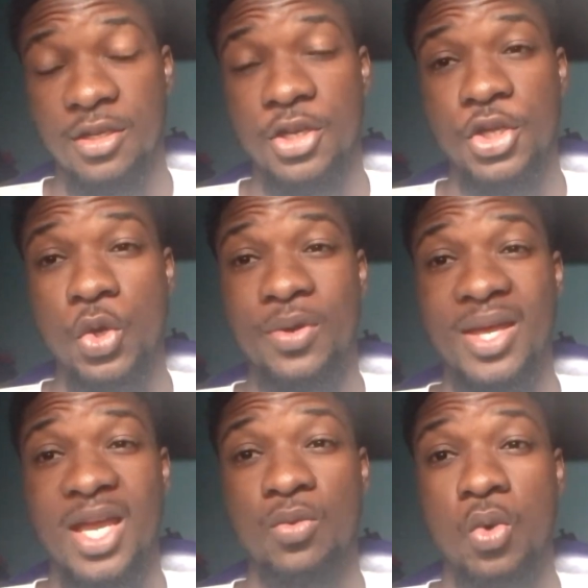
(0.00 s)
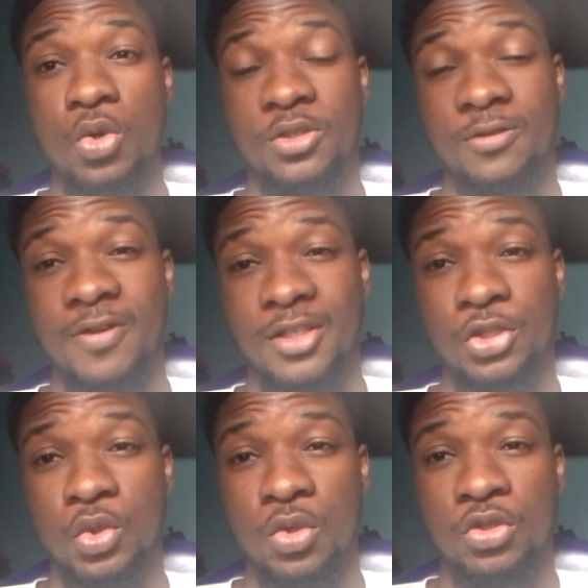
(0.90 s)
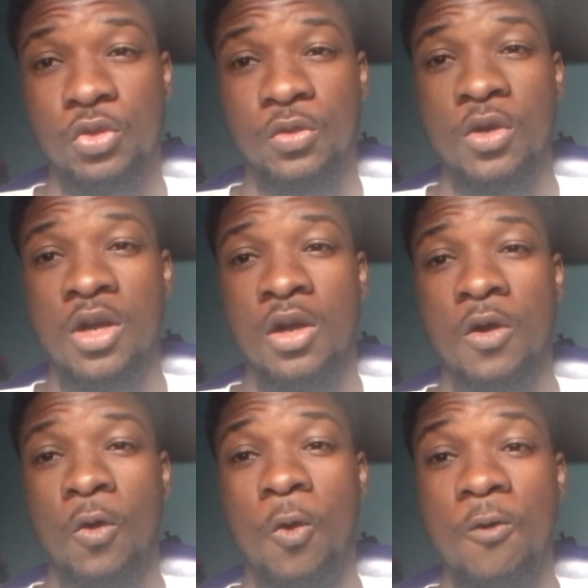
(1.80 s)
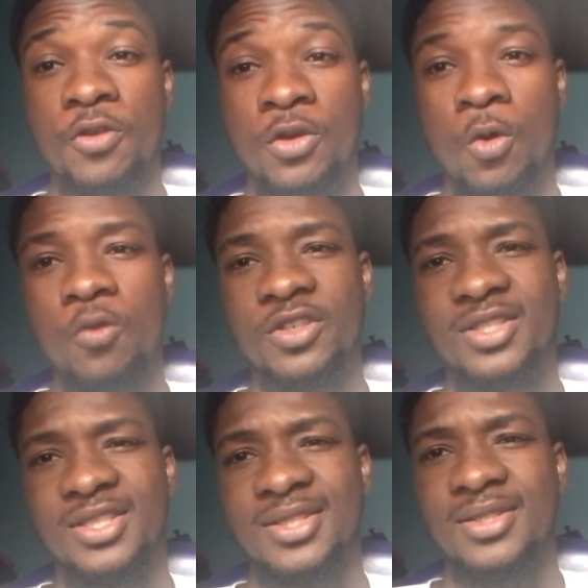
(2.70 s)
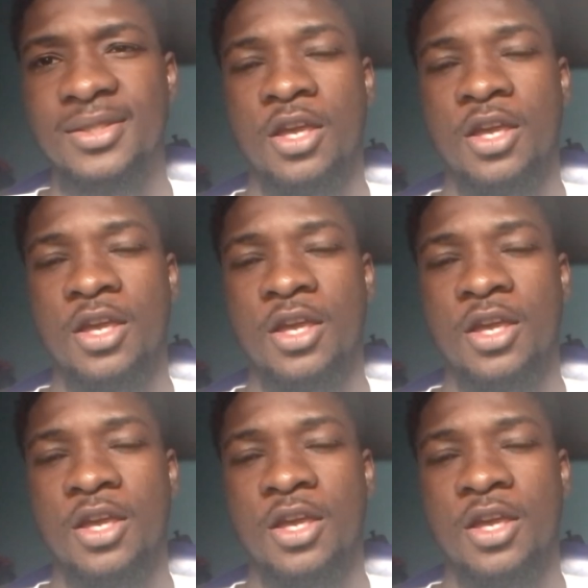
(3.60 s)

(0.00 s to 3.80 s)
Leon Edwards versus Kobe Covington.